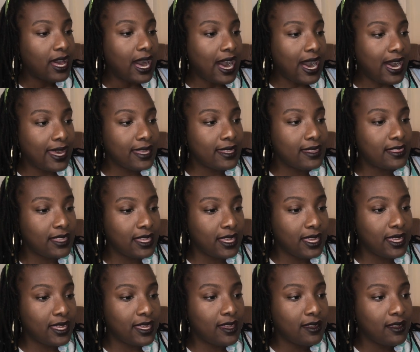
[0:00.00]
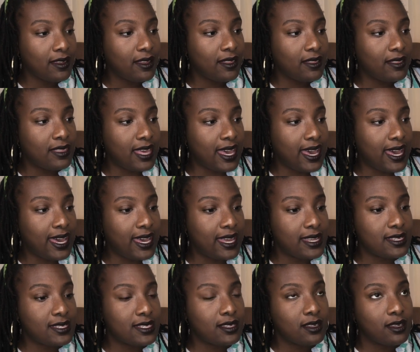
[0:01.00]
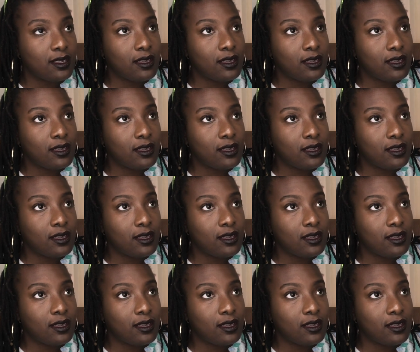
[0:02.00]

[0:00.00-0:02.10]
I think that